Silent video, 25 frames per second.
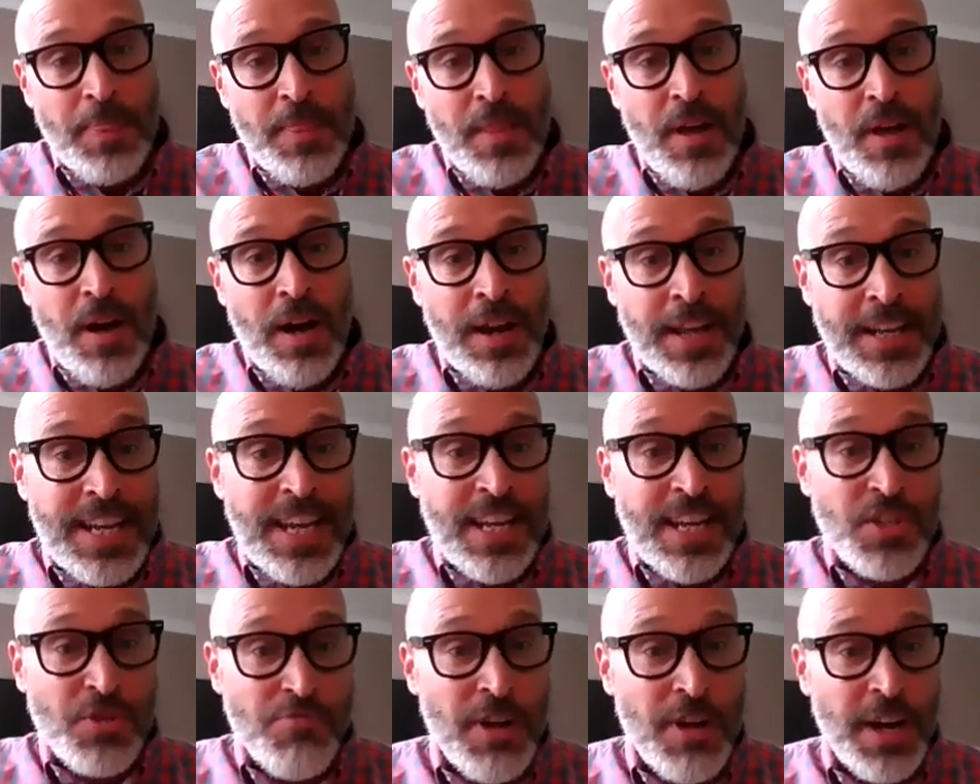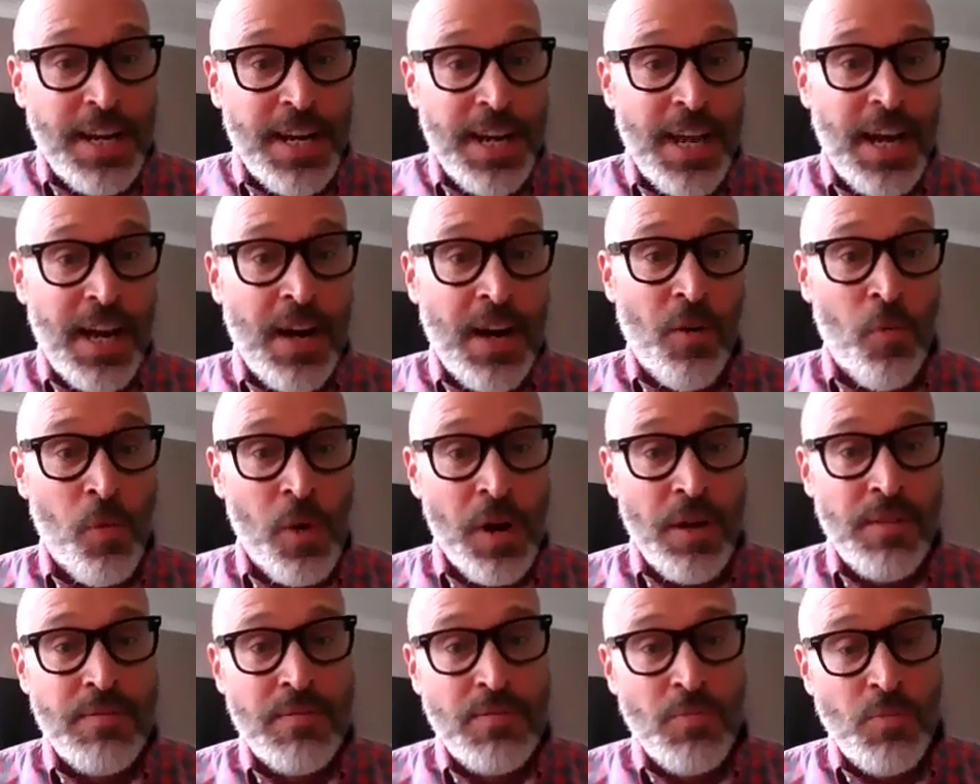And I guess right now,
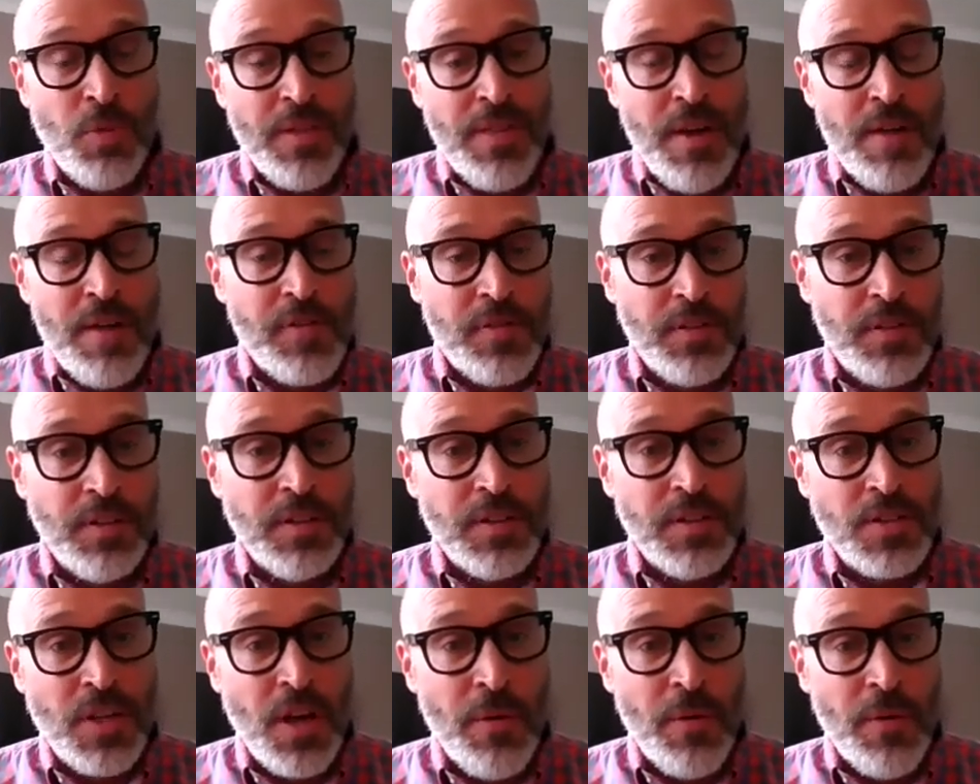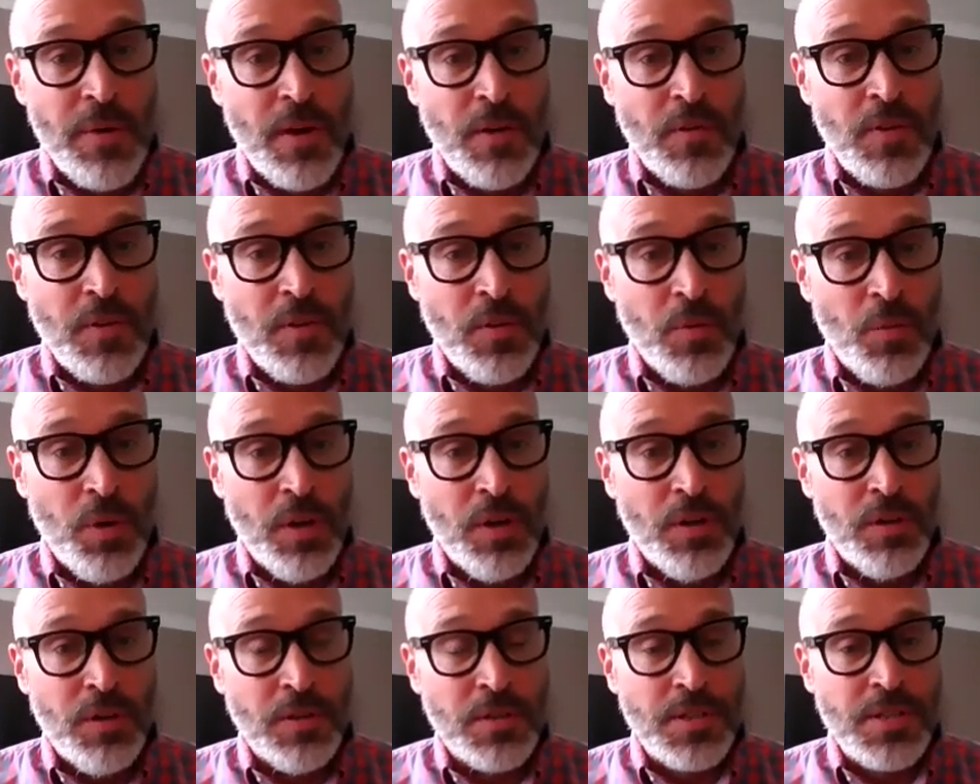with everything that's going on in the
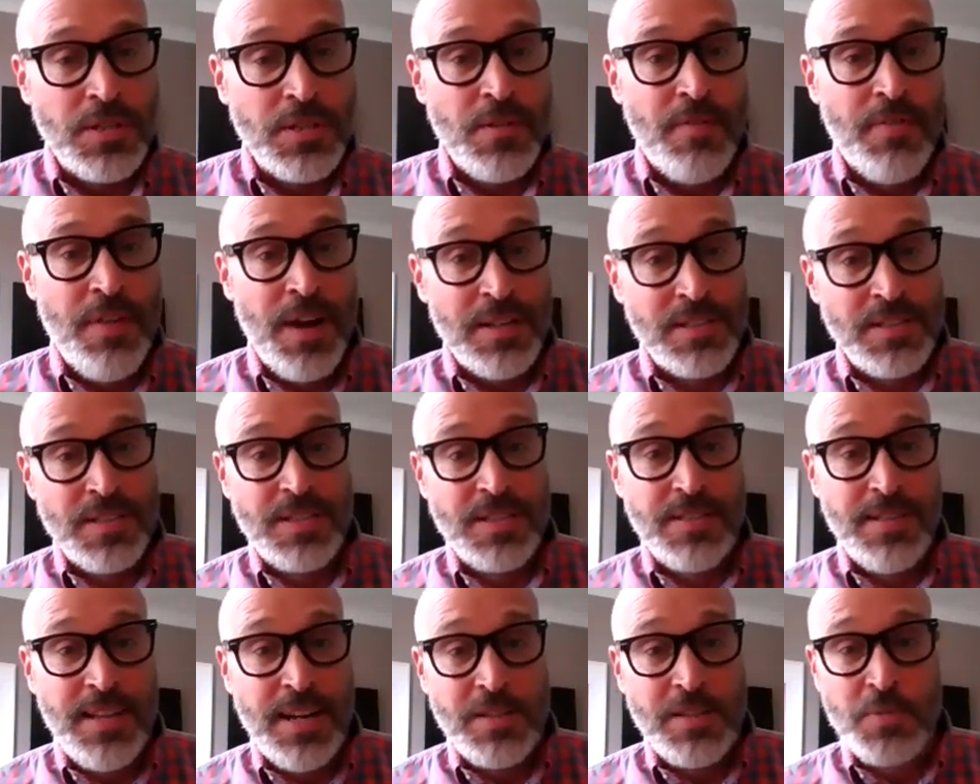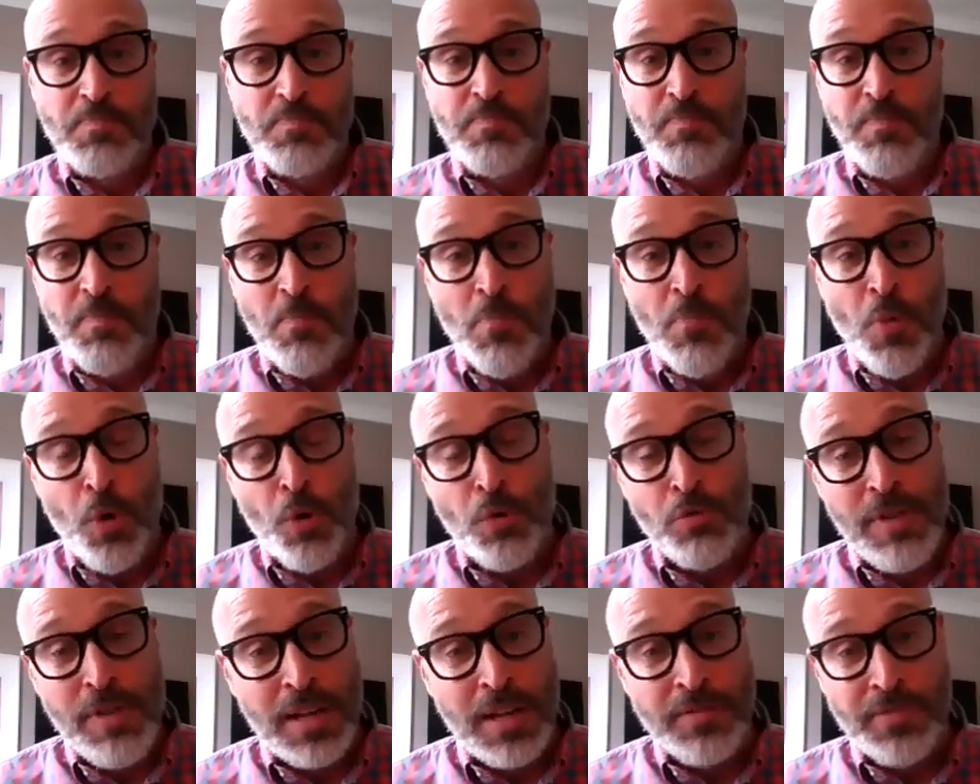world, that's more
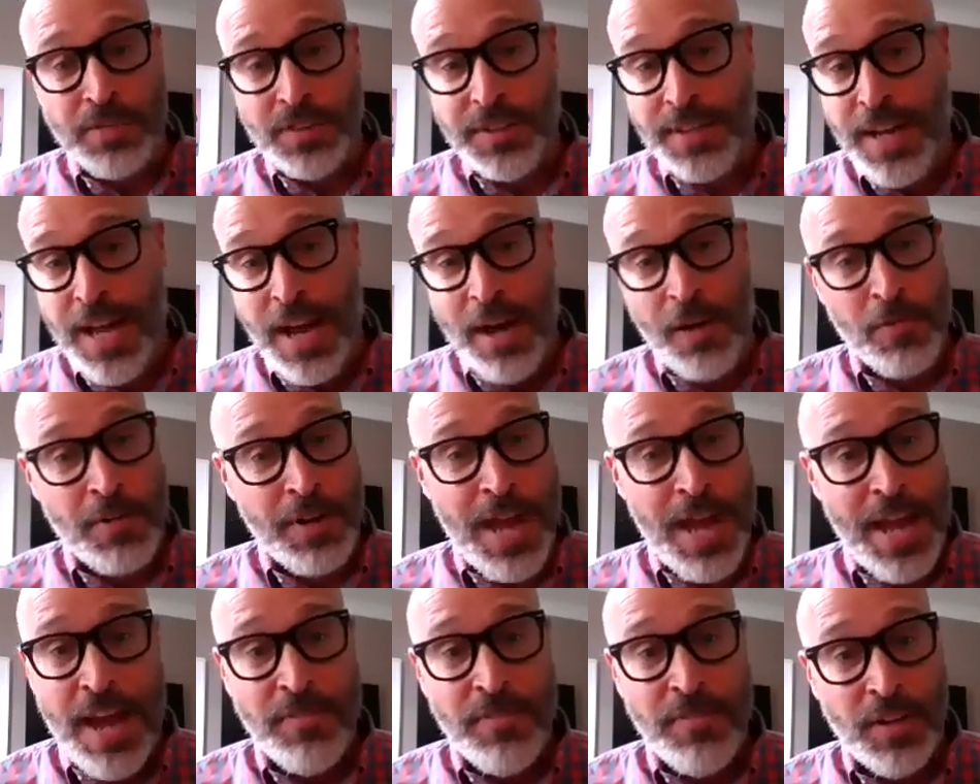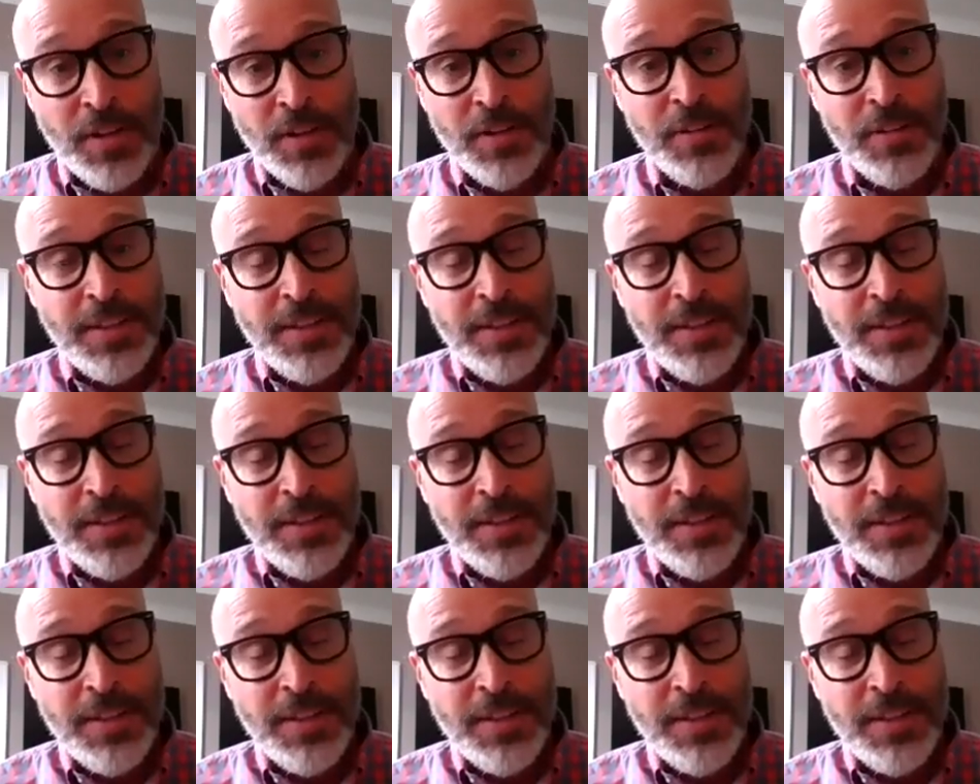relevant now than ever.